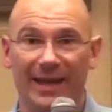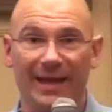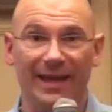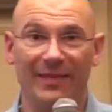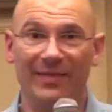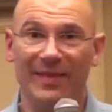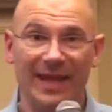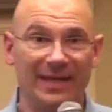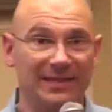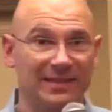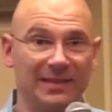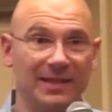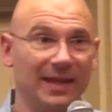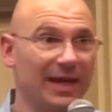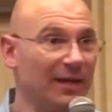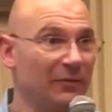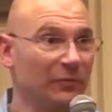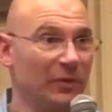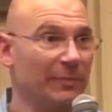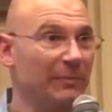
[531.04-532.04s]
And that's
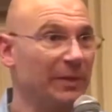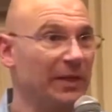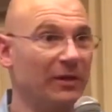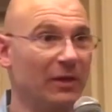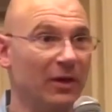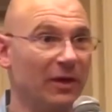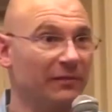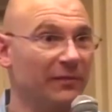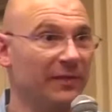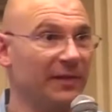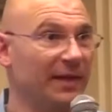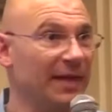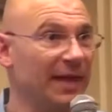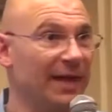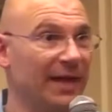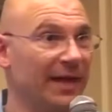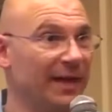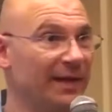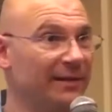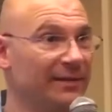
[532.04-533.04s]
not ripping off the
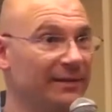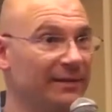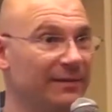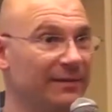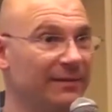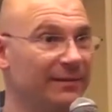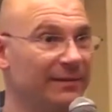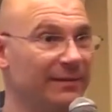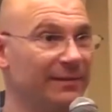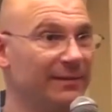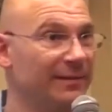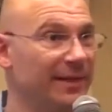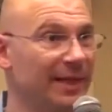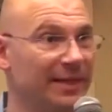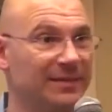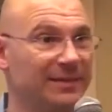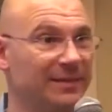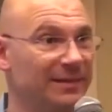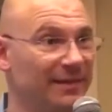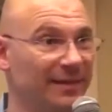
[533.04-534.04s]
guy
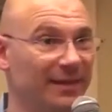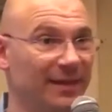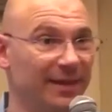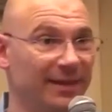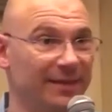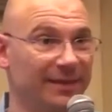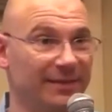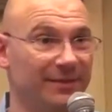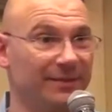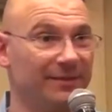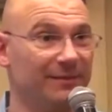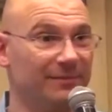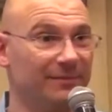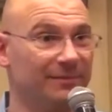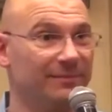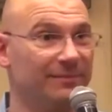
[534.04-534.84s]
next in line either.